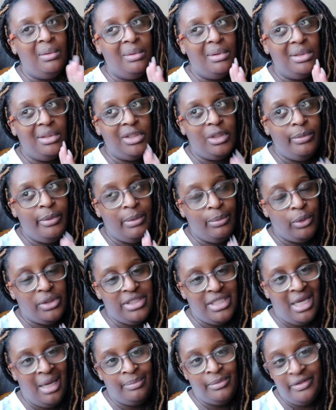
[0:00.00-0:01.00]
a little bit more
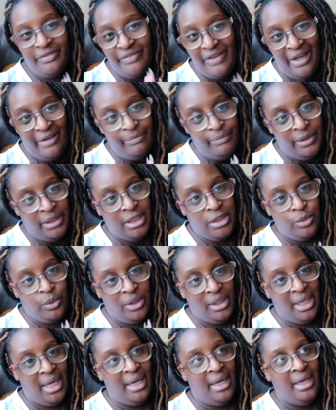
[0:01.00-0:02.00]
time than five minutes
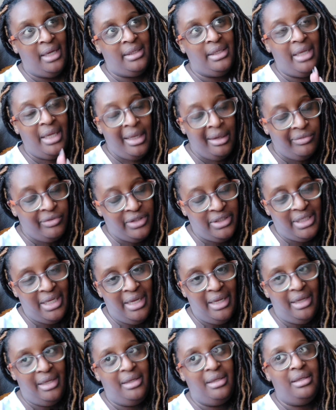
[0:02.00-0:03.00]
with God every
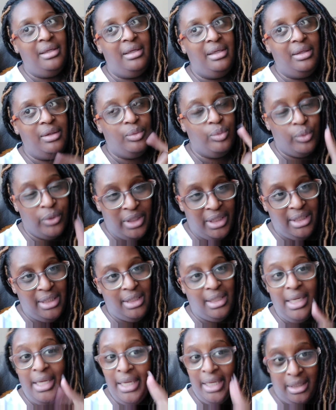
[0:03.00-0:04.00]
day,
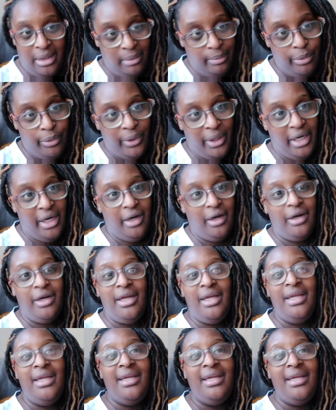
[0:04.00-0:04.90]
reading and in prayer.